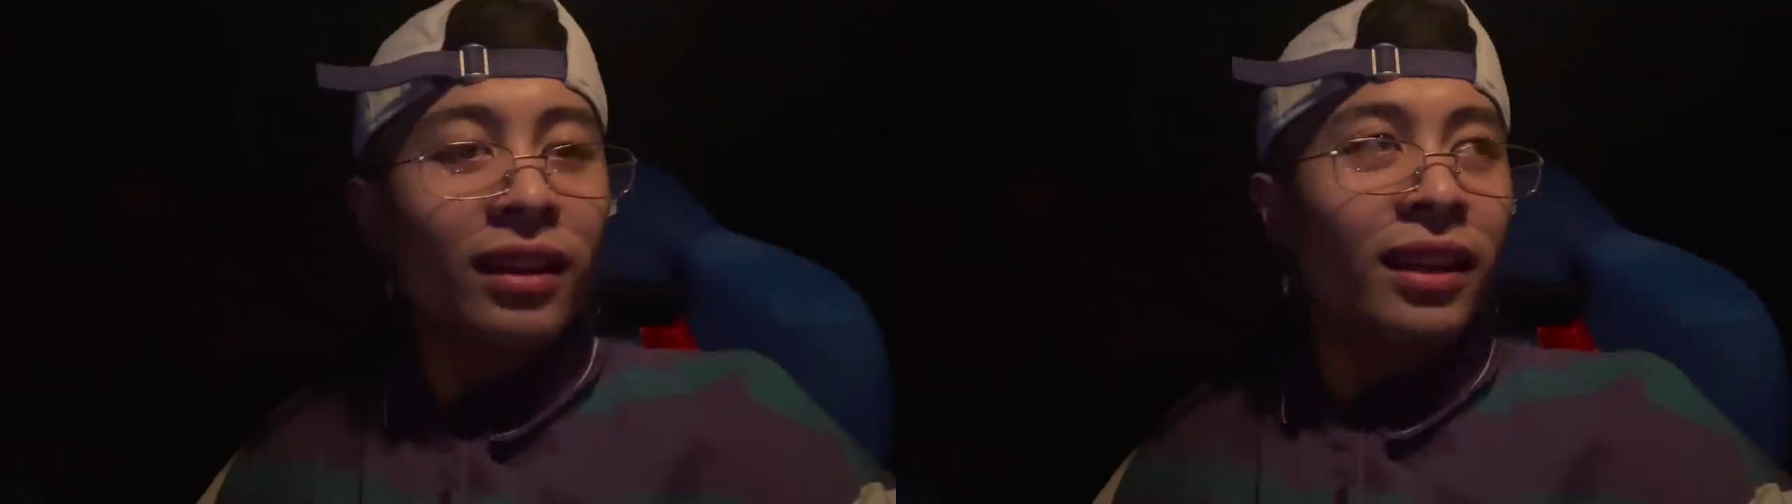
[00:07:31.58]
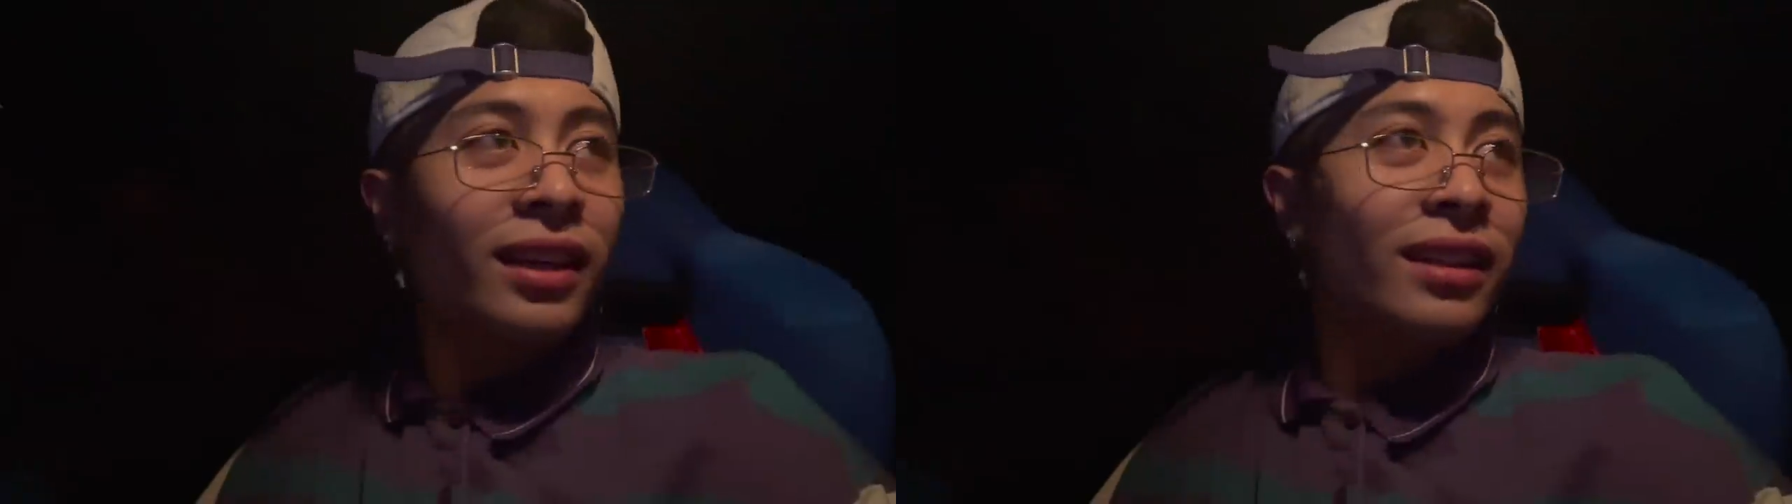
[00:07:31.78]

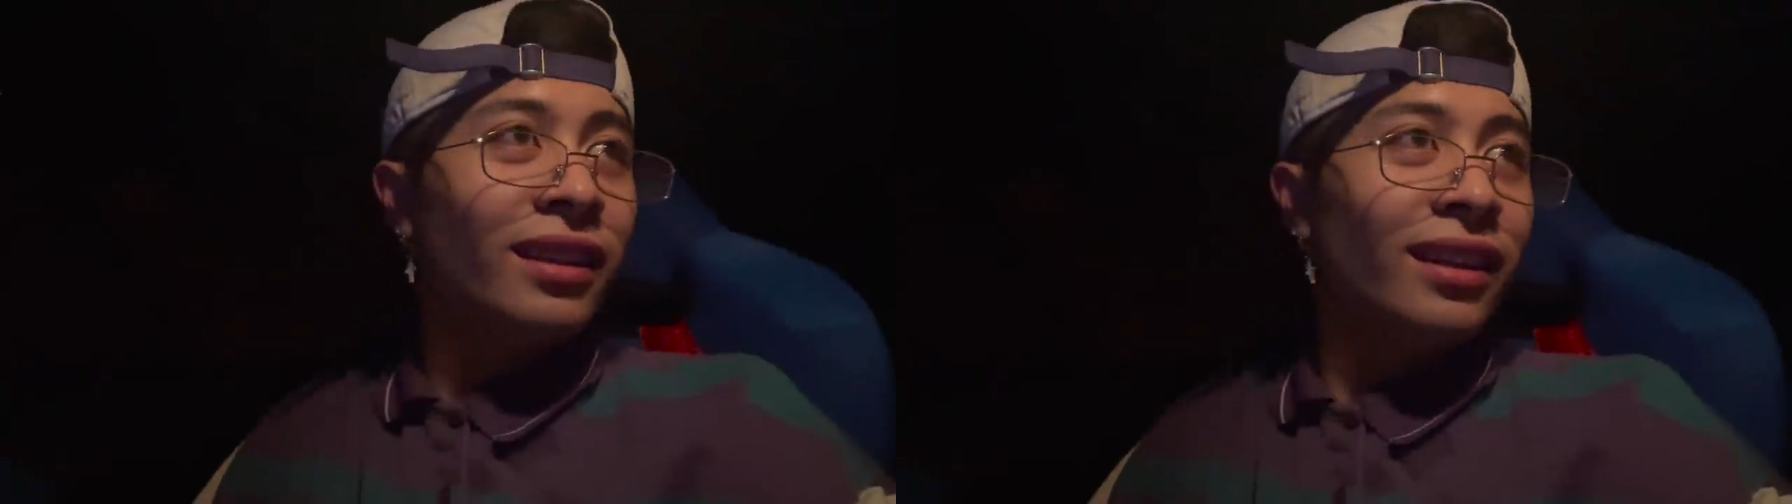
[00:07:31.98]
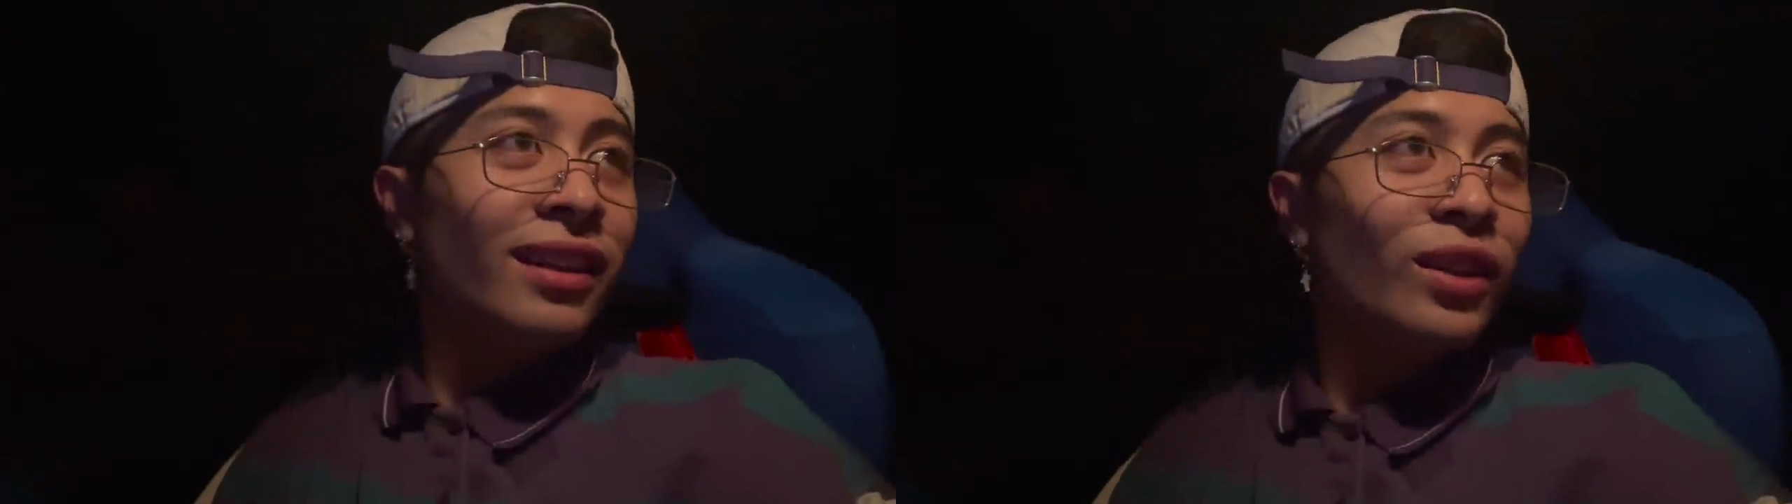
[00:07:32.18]
Like, it
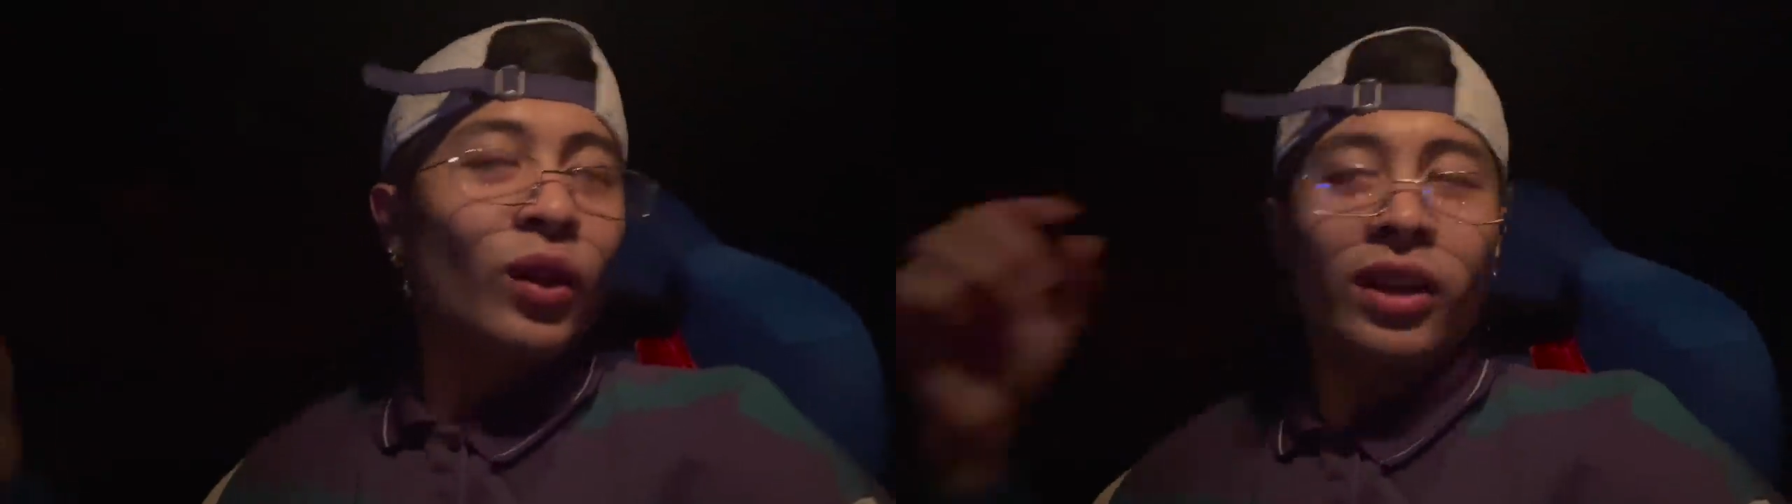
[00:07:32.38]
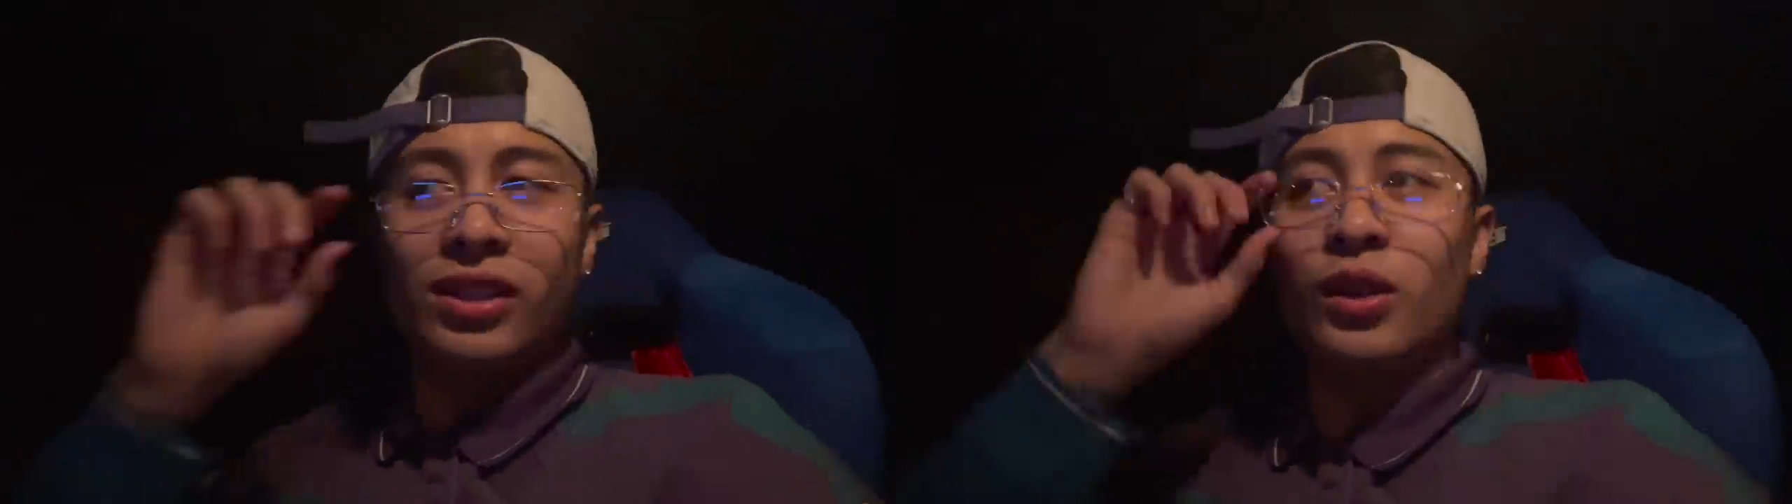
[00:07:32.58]
didn't
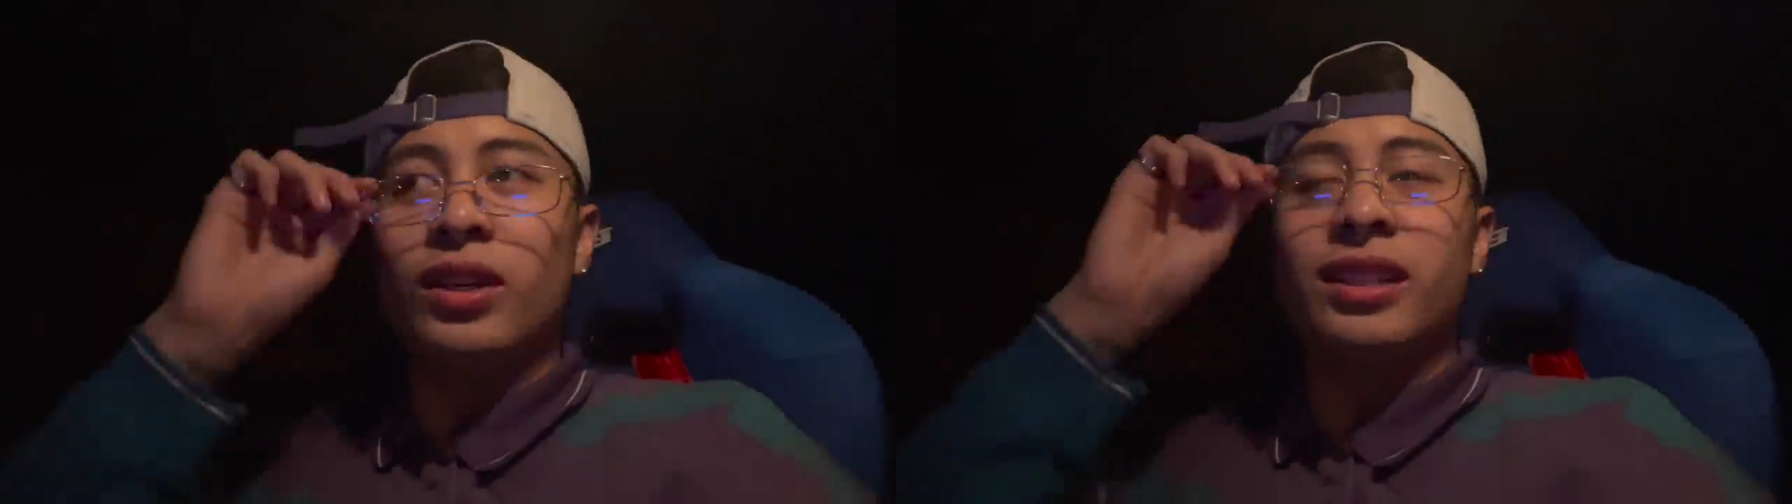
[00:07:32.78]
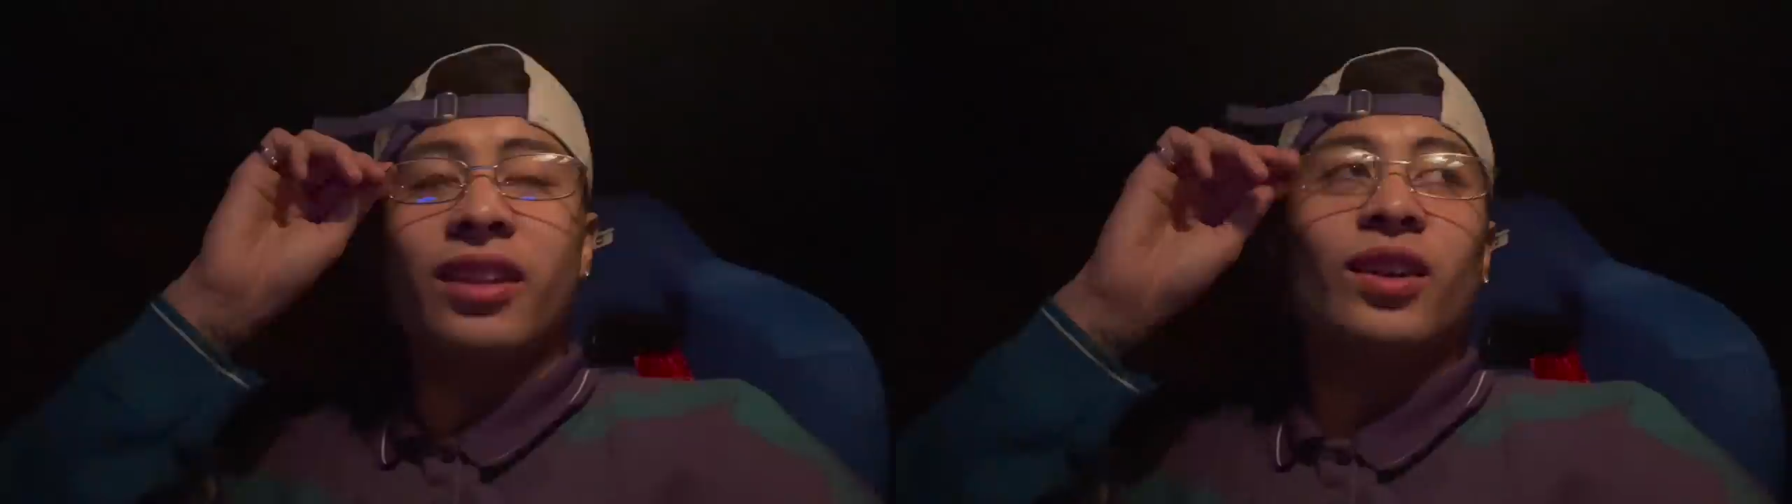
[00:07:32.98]
look as good
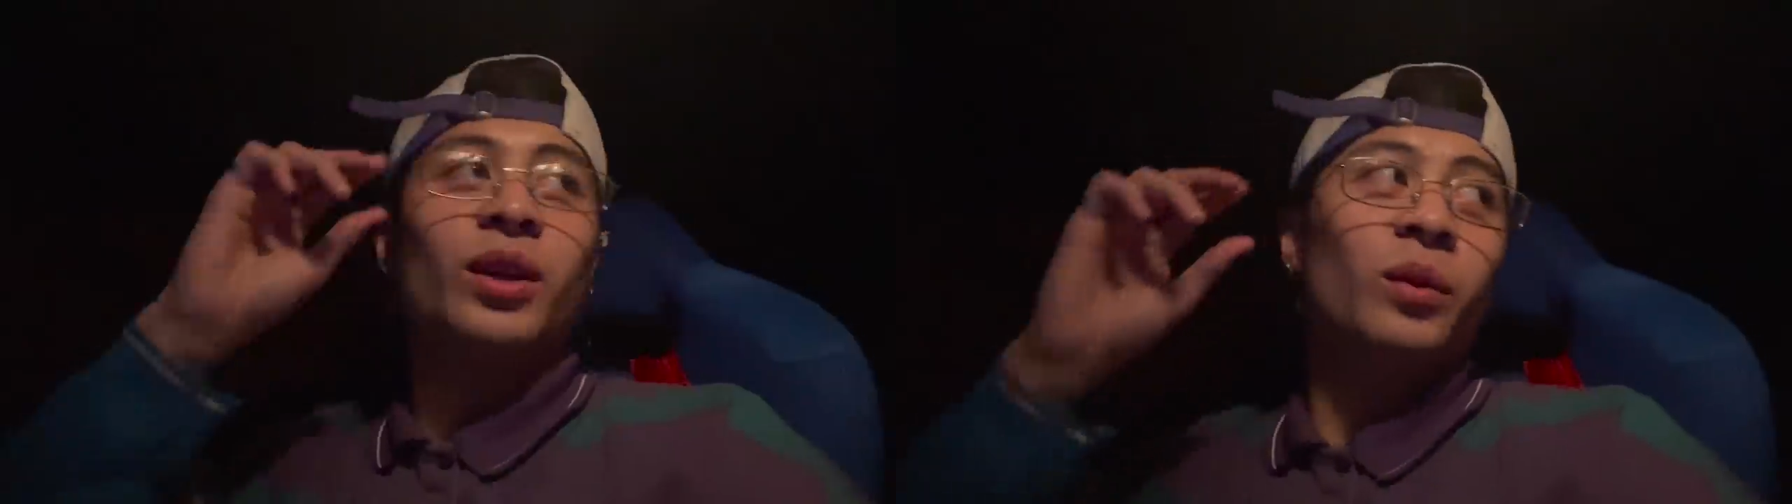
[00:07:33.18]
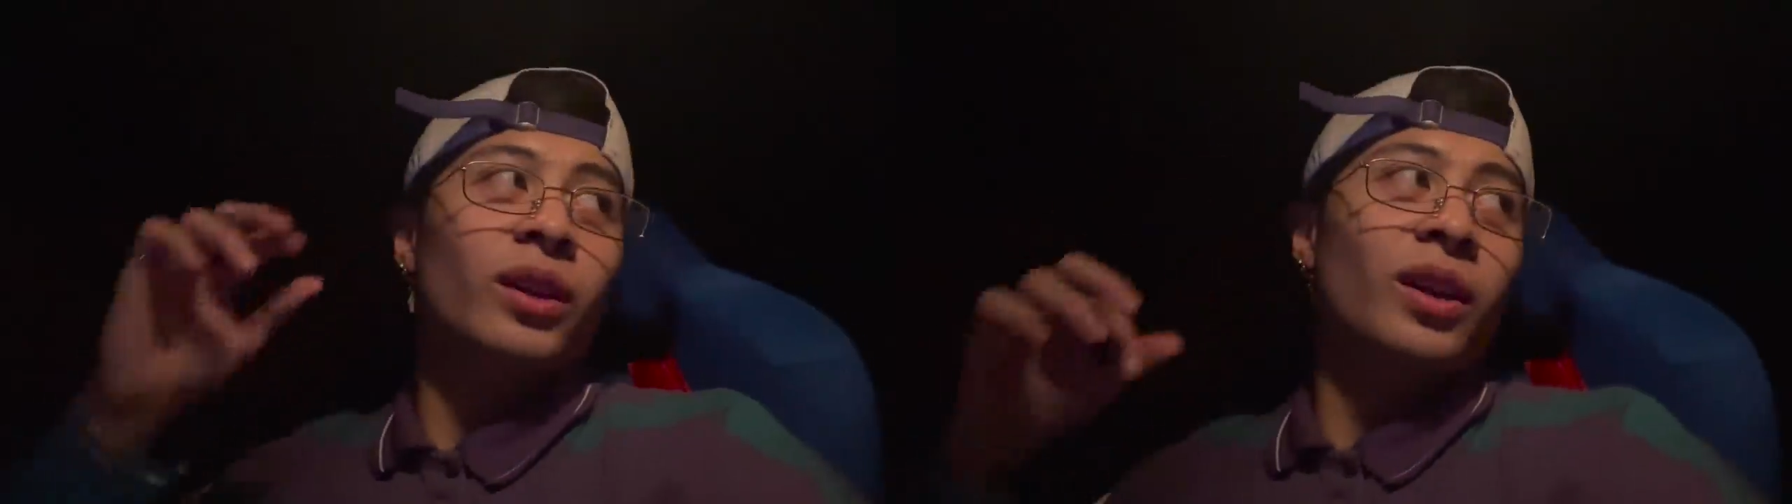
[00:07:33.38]
as I thought
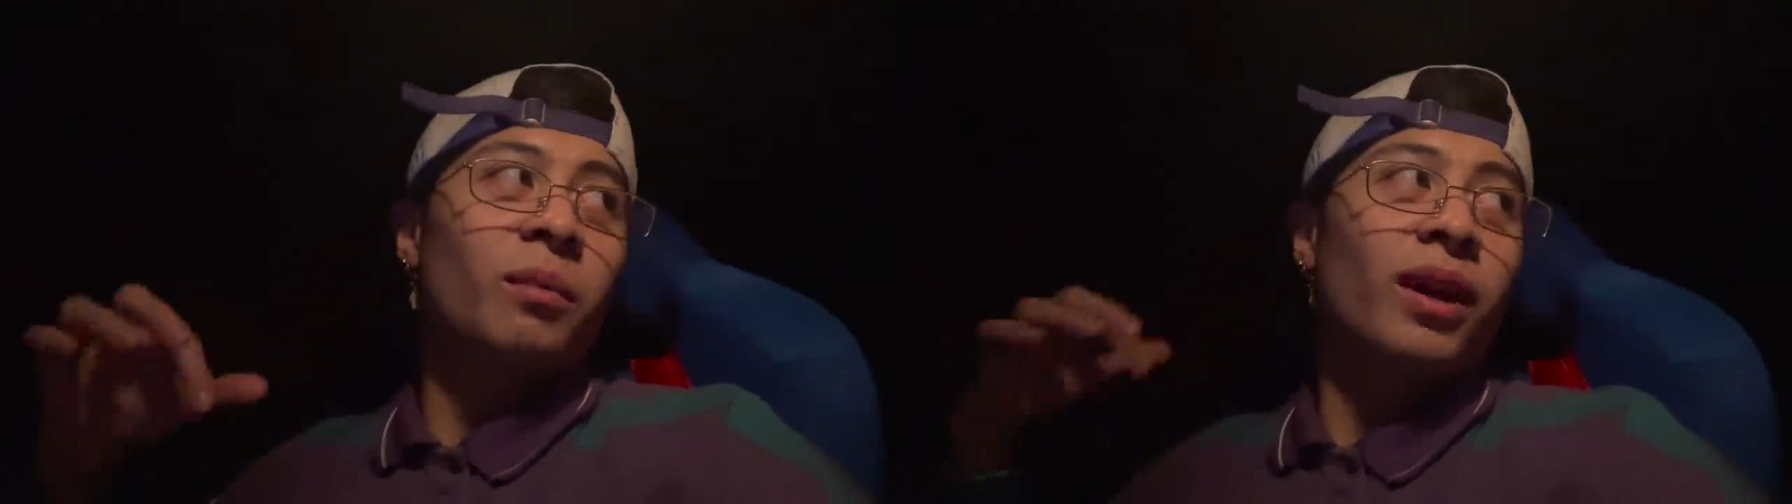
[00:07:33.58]
it would look.